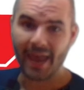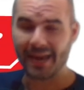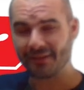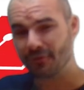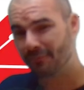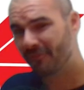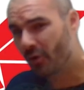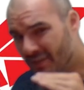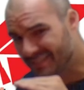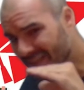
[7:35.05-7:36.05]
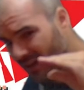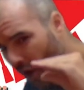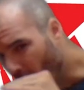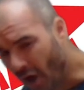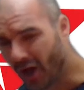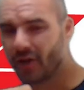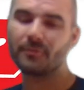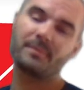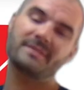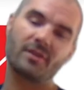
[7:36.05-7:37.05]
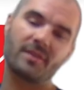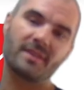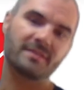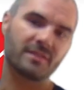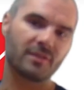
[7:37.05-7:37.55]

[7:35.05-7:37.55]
And if you're focusing 100% on this,